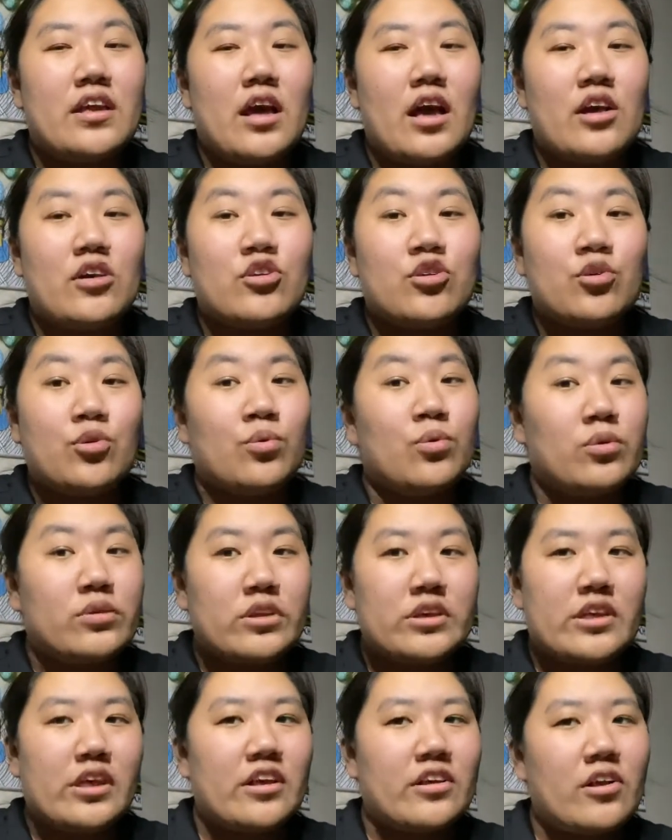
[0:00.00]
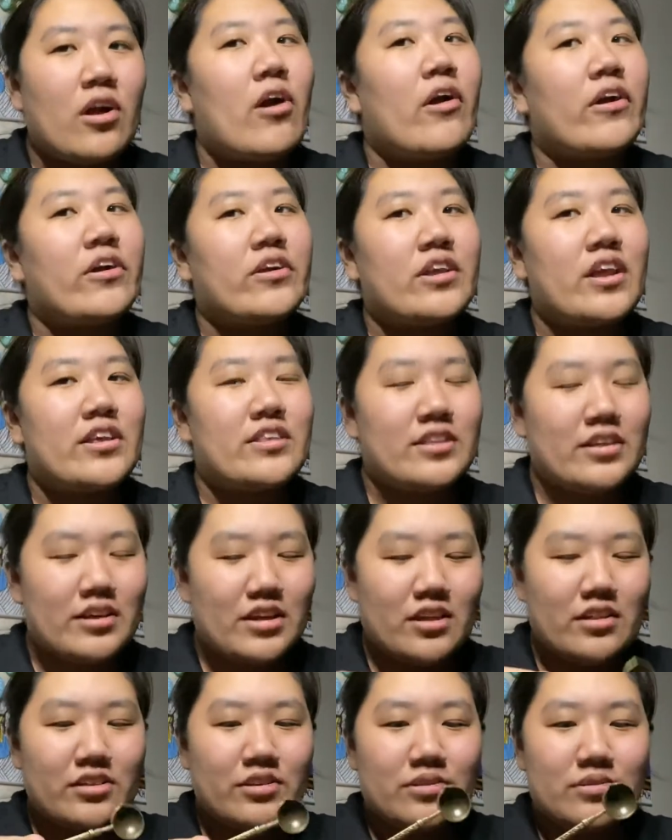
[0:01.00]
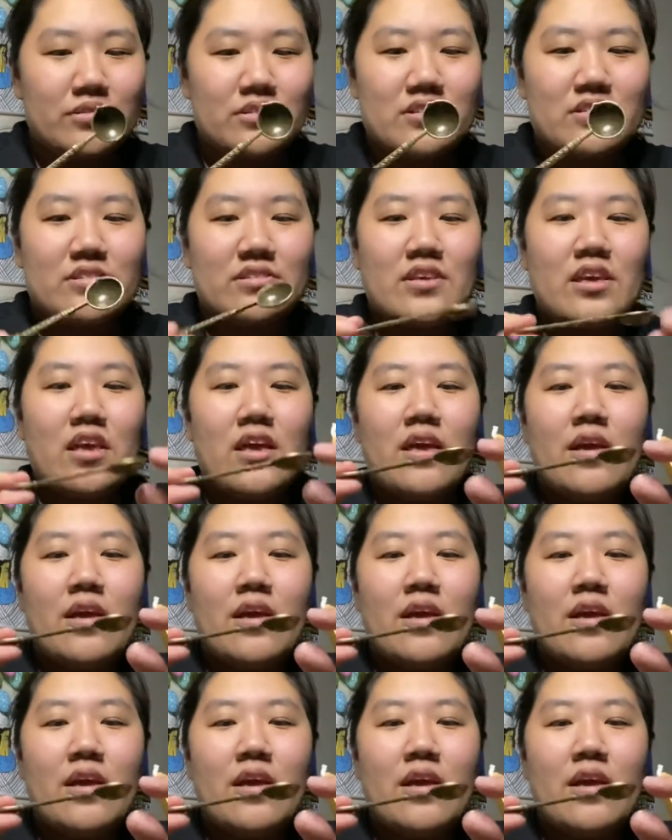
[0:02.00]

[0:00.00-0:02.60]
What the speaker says: a cool looking card, I think I'll use this.